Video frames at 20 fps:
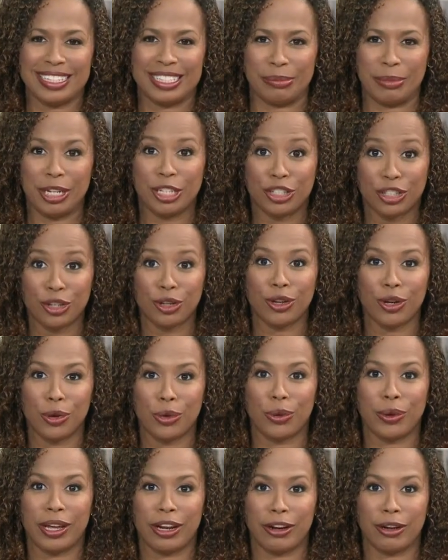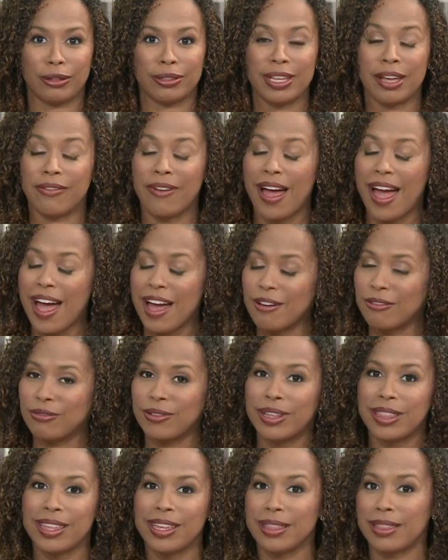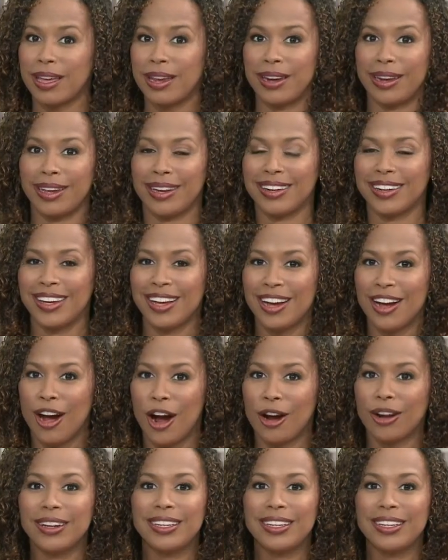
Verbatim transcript: to make sure local heroes have everything they need. Our